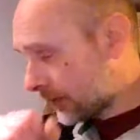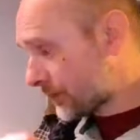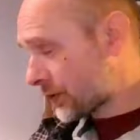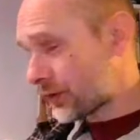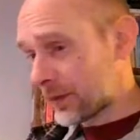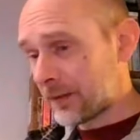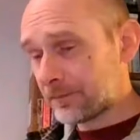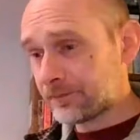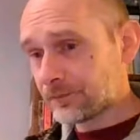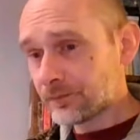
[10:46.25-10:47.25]
excuse me,
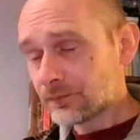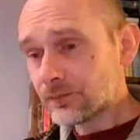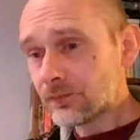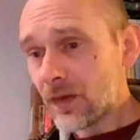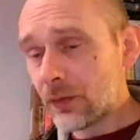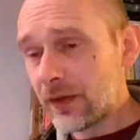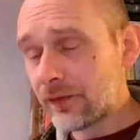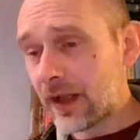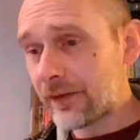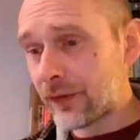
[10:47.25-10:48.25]
let me
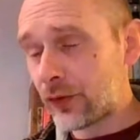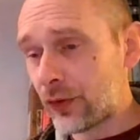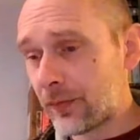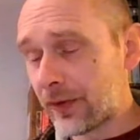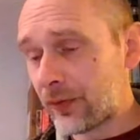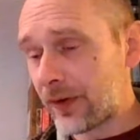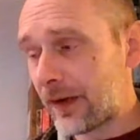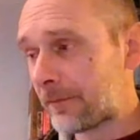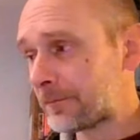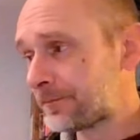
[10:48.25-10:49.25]
fly through my throat there,